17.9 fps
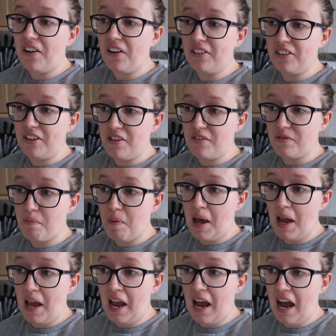all over me
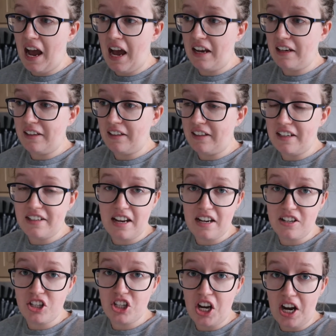and a
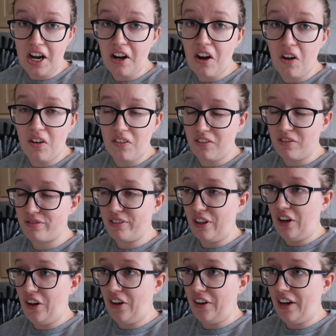dead chick on the
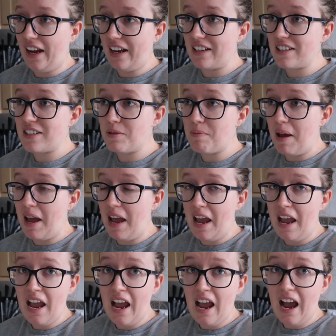floor next to me,
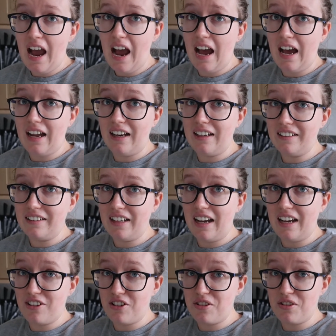and
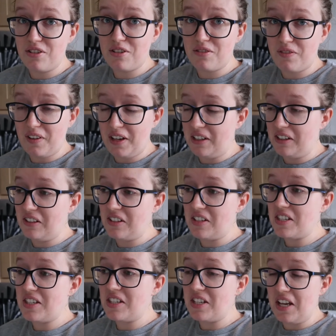I just feel
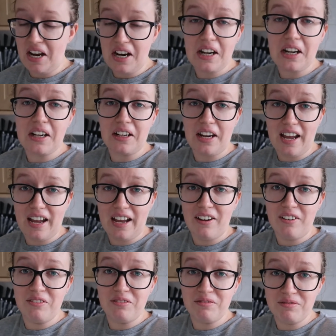sick
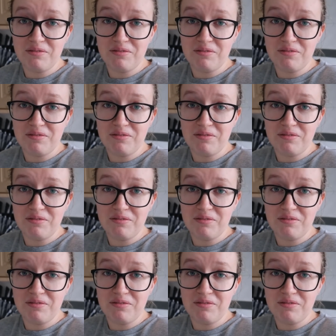now.